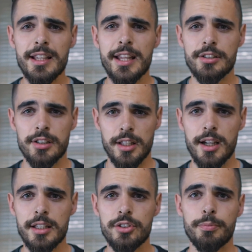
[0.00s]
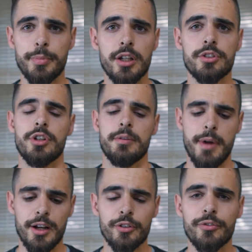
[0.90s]
in your luggage because you're on
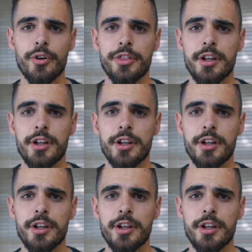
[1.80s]
Micro Four